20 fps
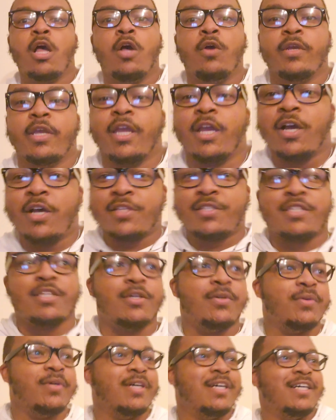Okay.
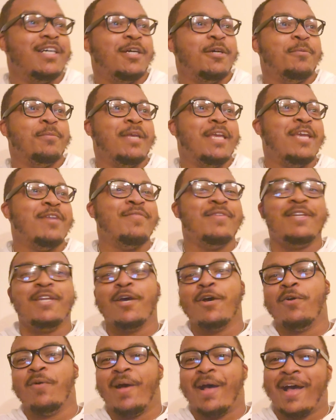Also, um, even
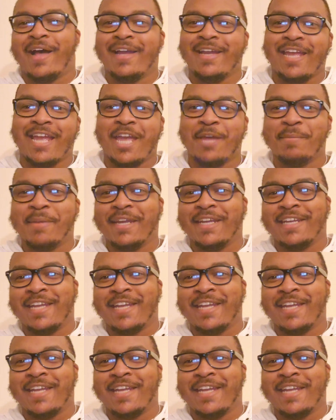though I am a